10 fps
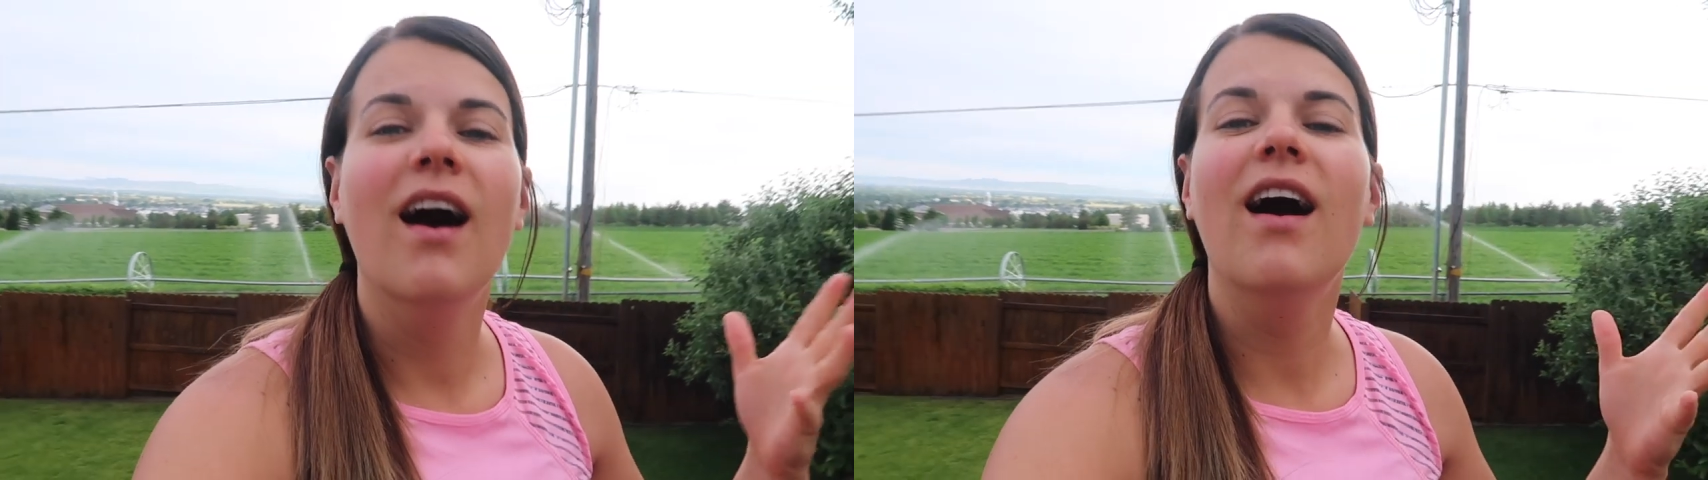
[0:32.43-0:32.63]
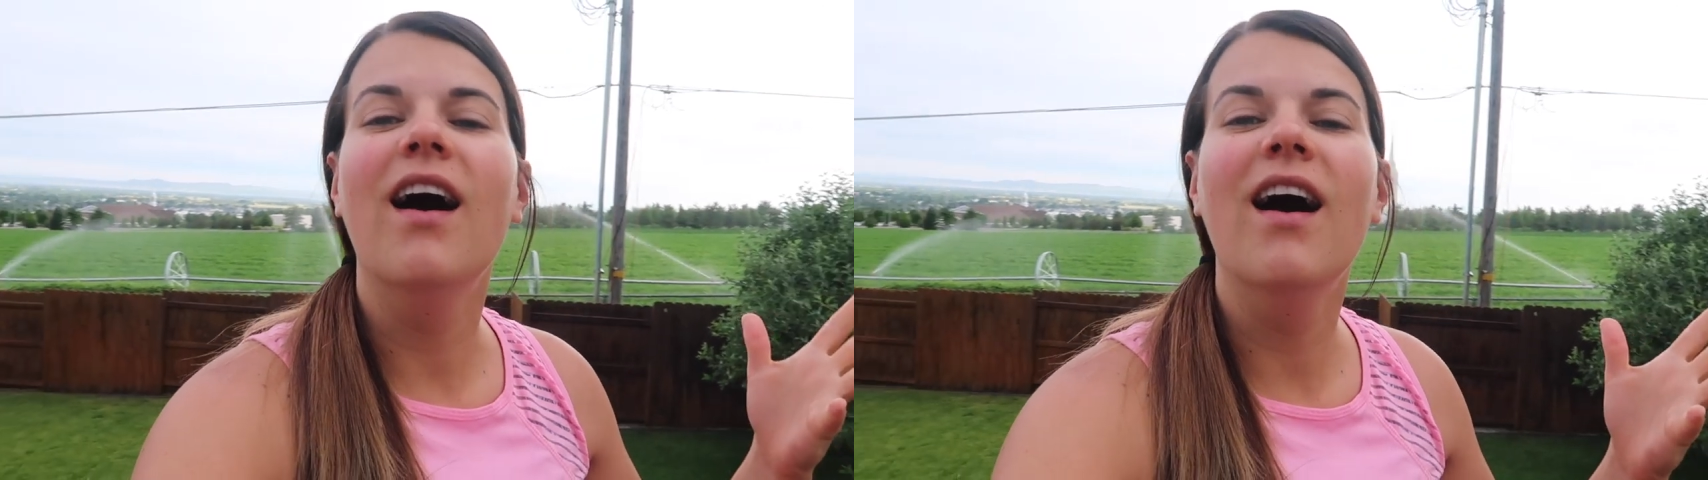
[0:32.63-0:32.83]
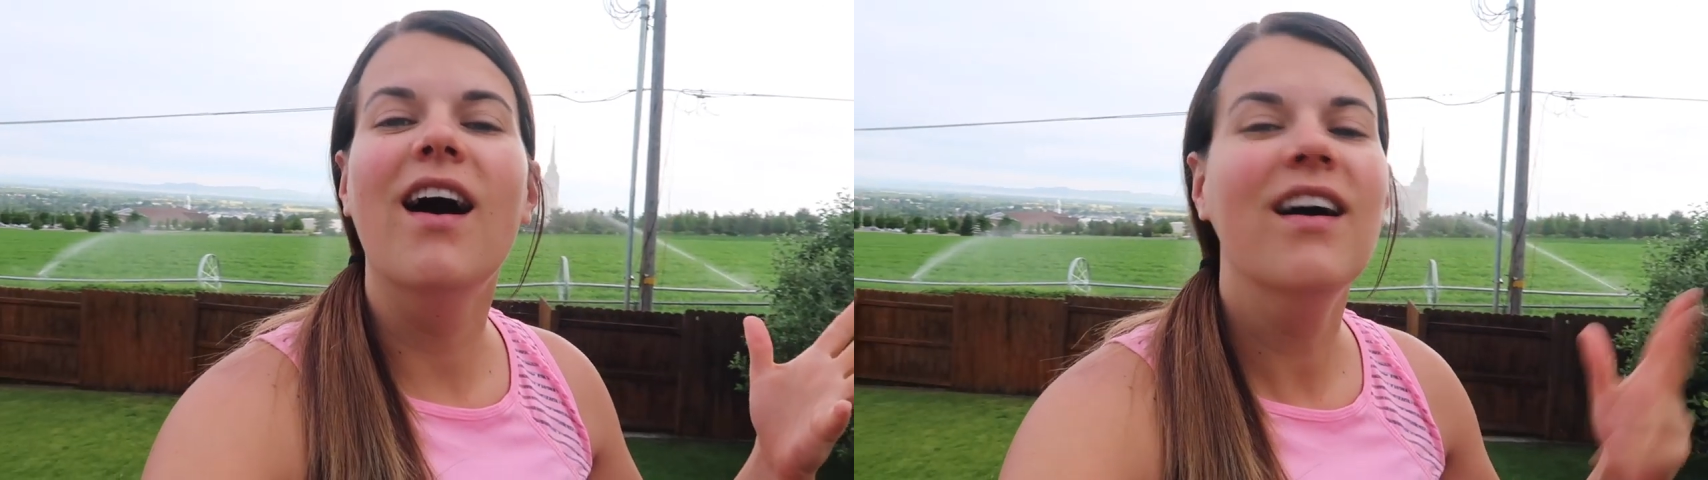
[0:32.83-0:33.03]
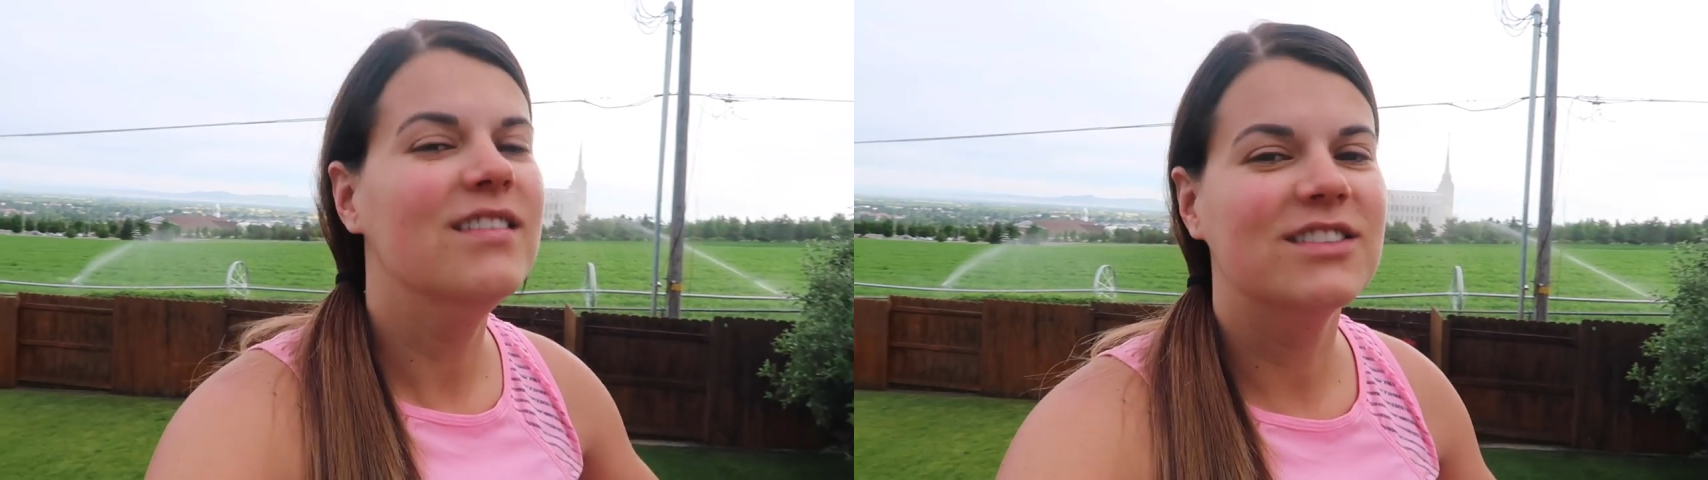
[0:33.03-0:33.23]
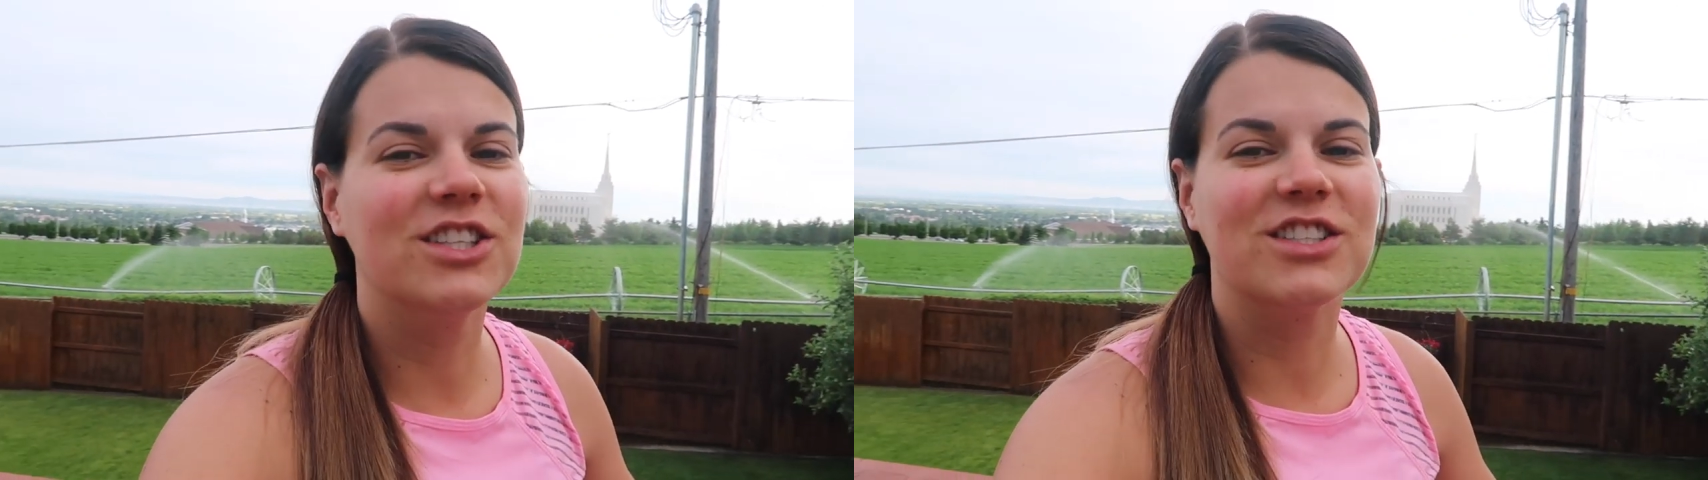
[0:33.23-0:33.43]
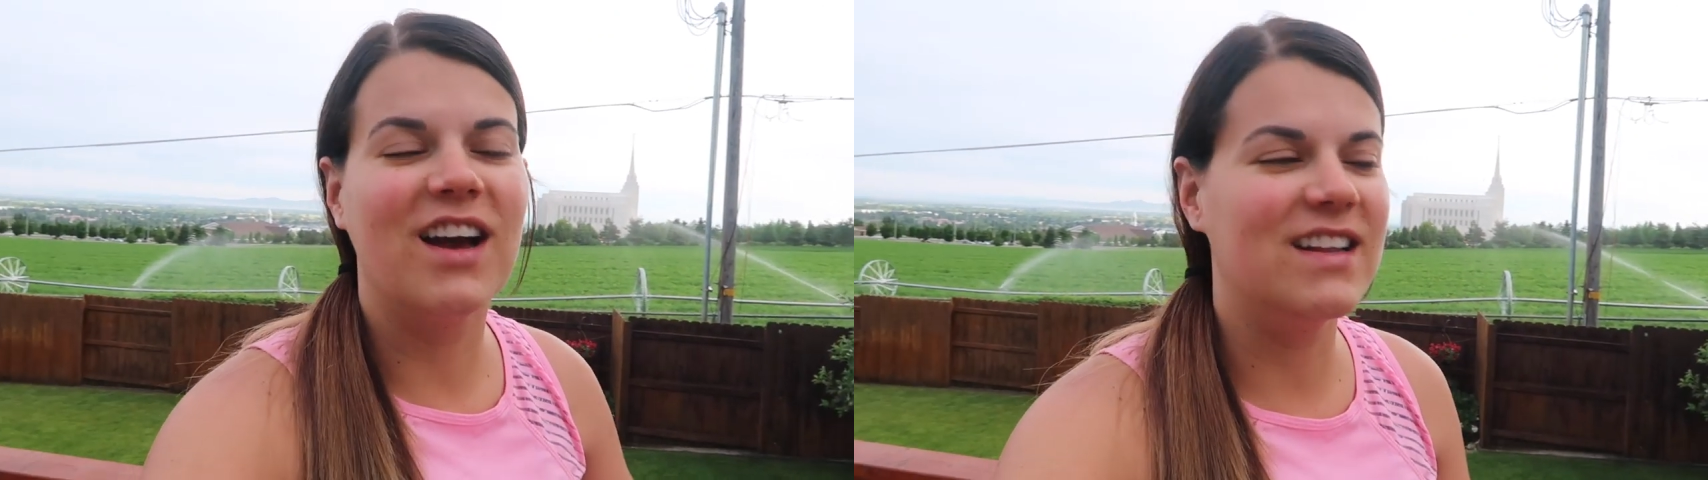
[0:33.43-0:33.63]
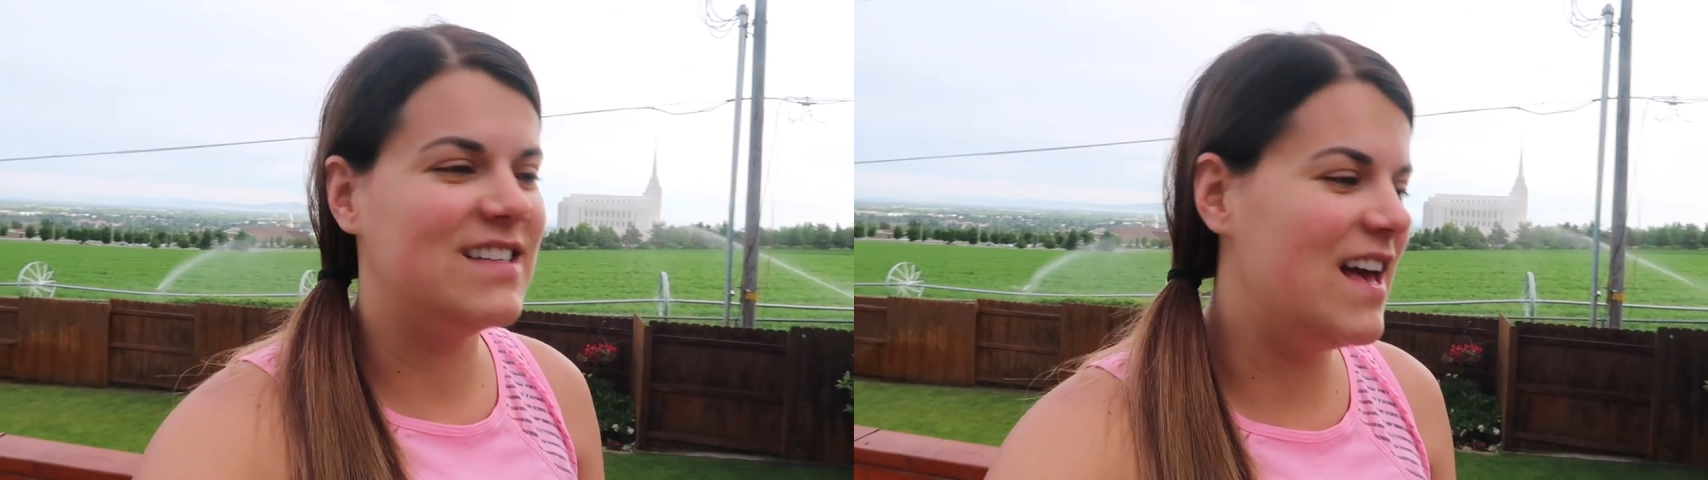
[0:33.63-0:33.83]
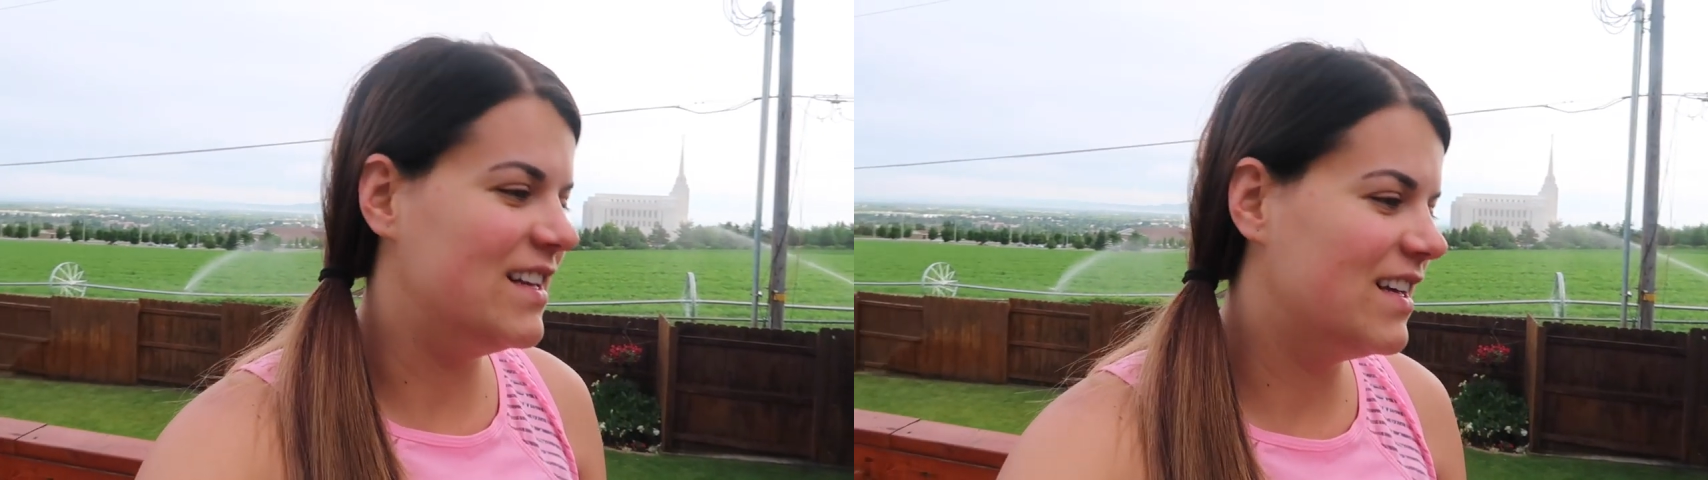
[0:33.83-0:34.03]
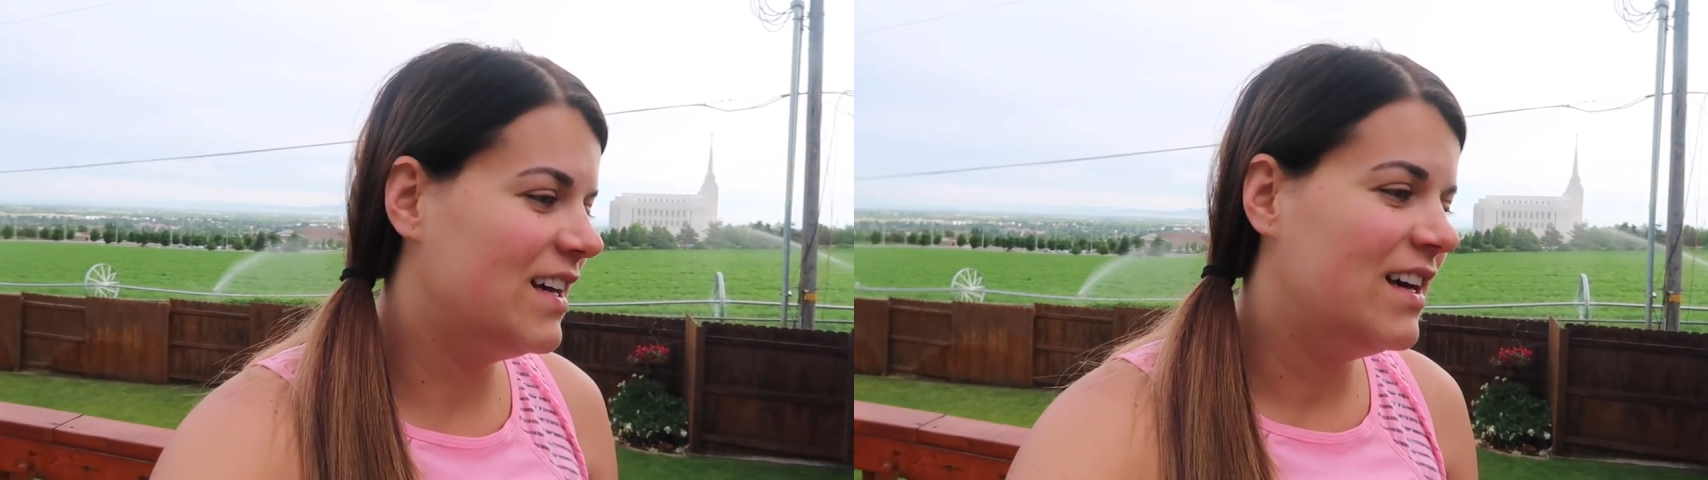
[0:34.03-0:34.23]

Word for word: huh, just God sent.